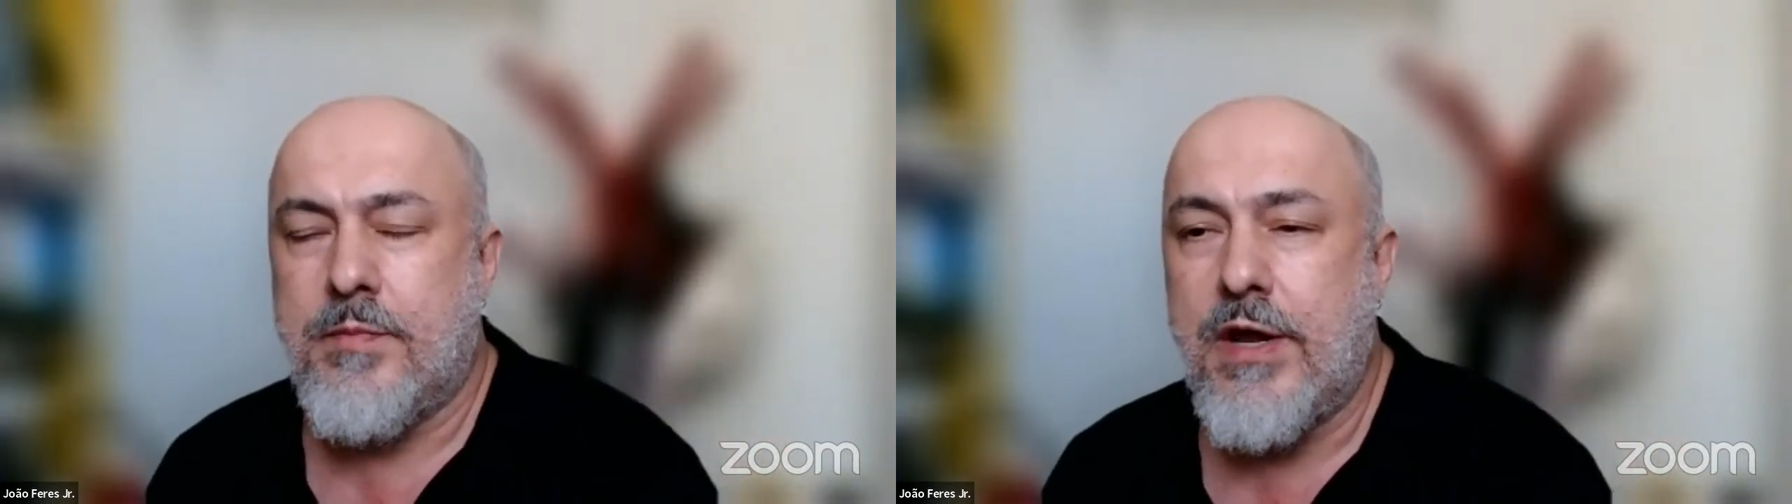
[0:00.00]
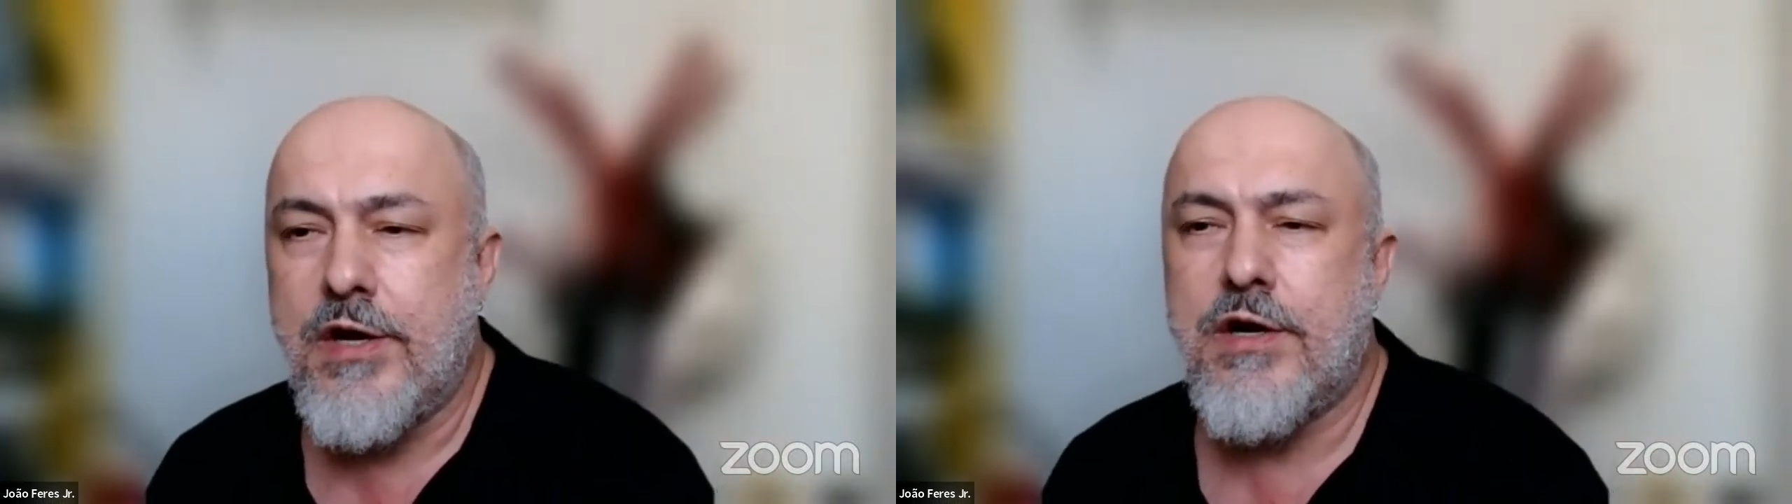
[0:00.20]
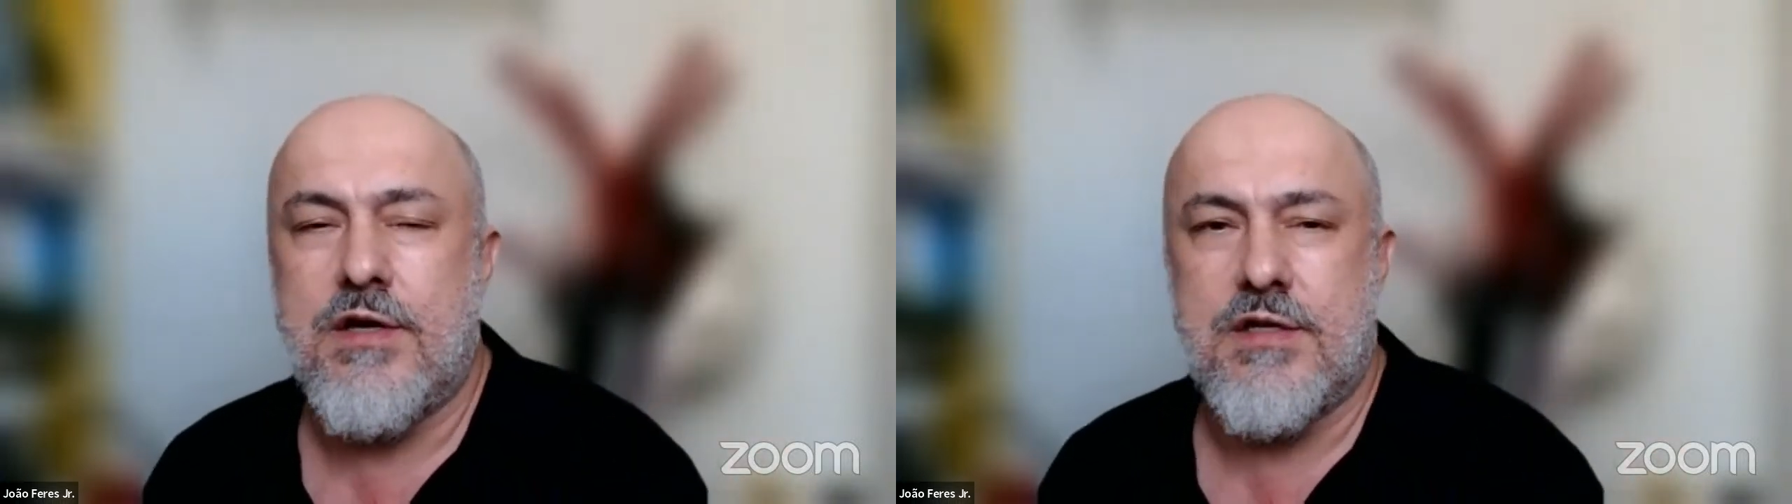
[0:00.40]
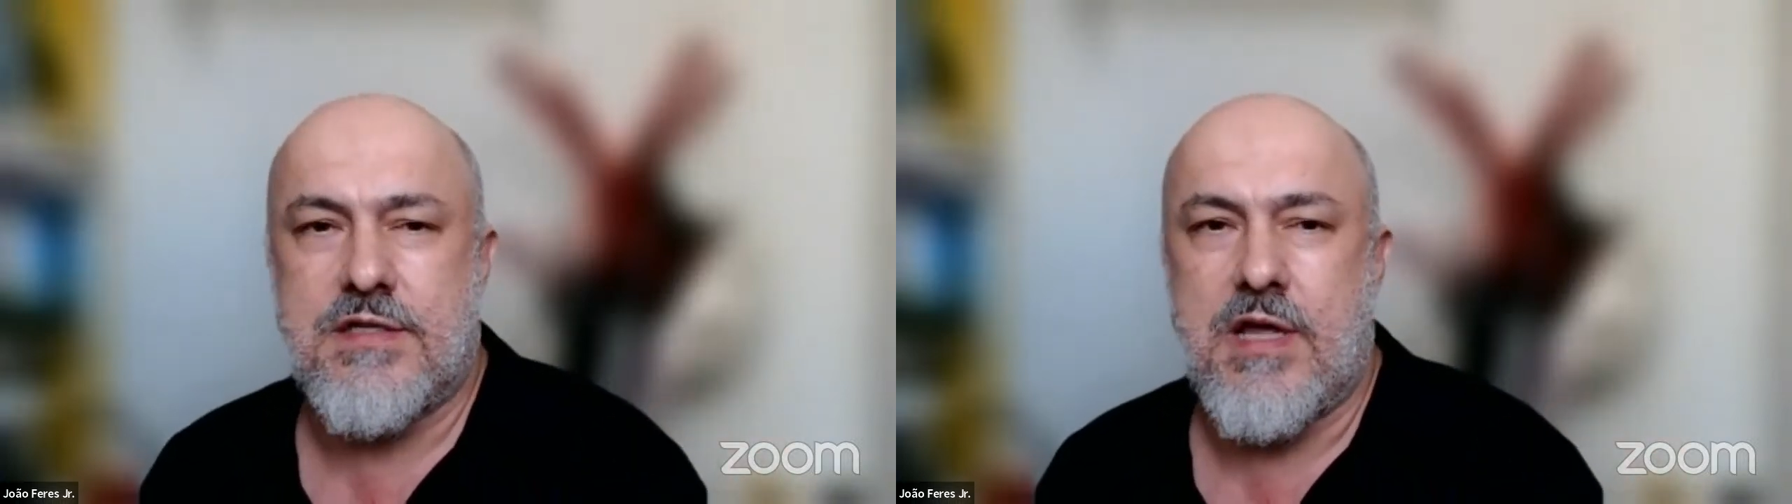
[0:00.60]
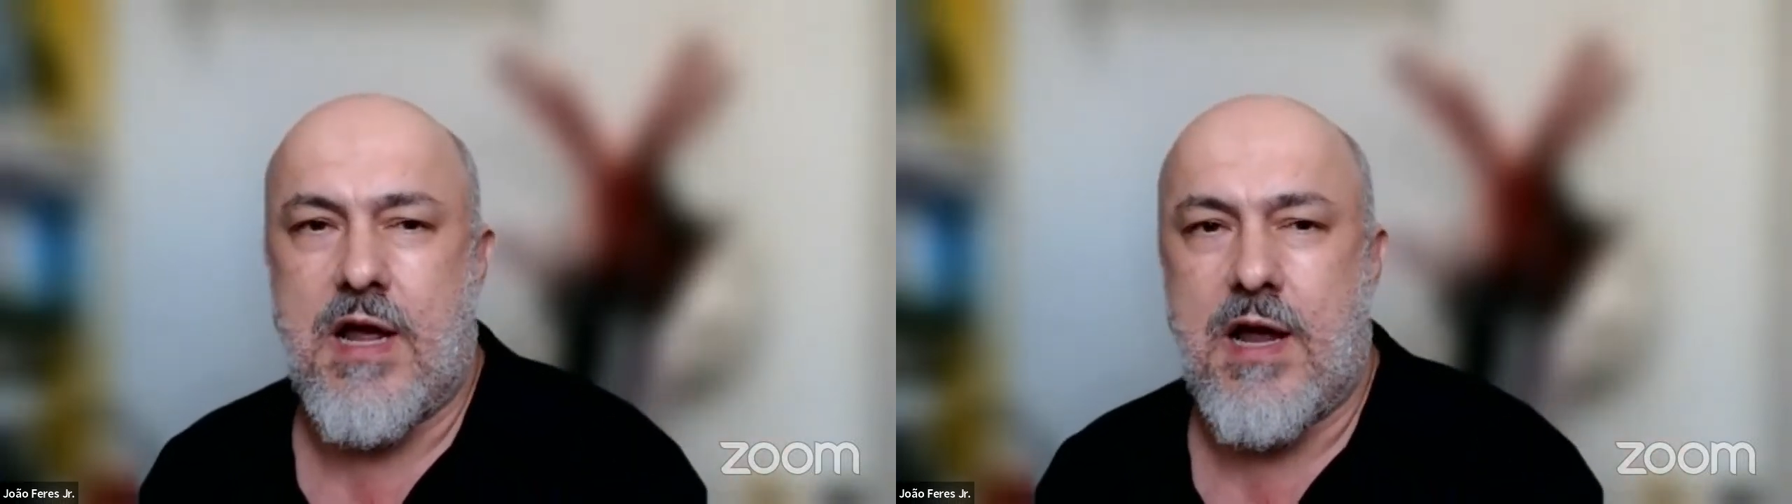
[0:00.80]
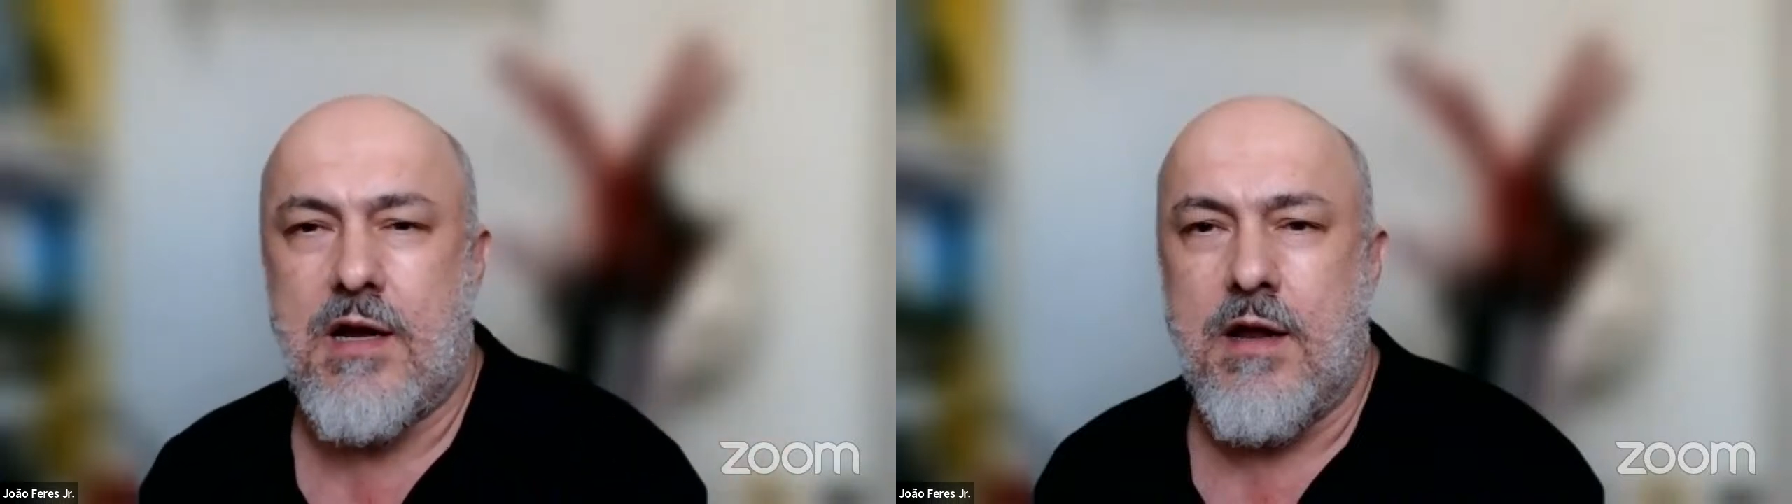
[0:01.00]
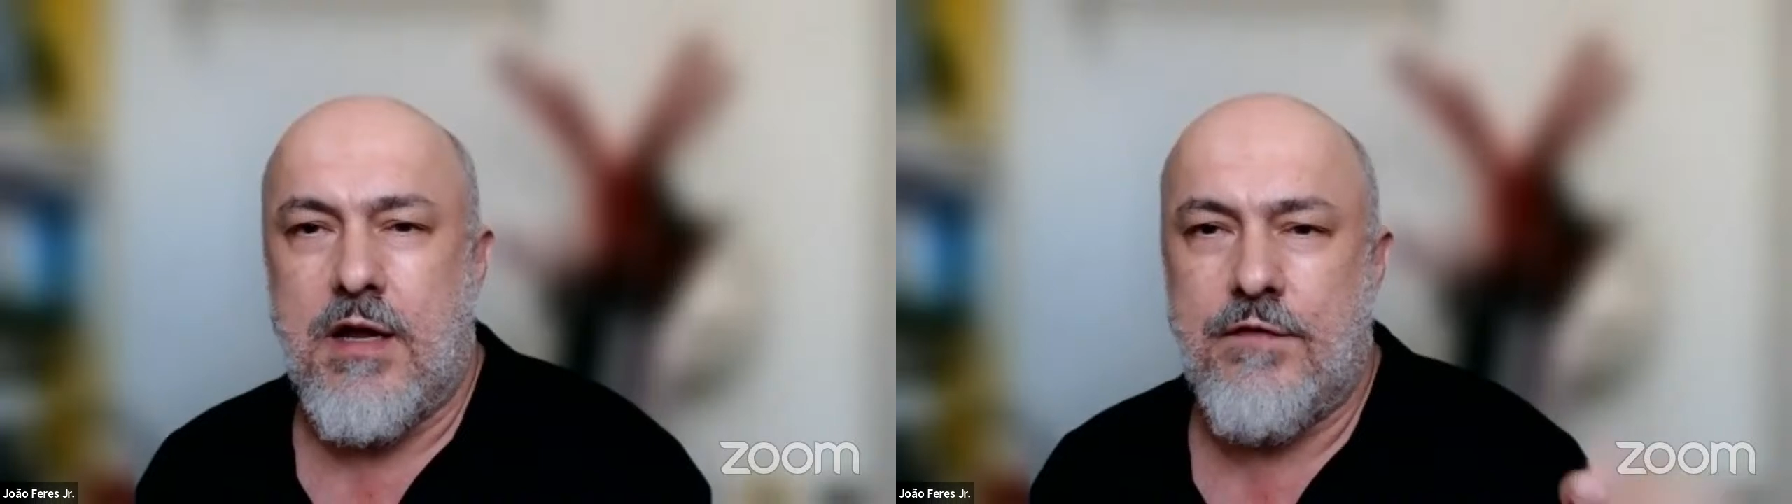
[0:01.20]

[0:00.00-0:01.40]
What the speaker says: here is that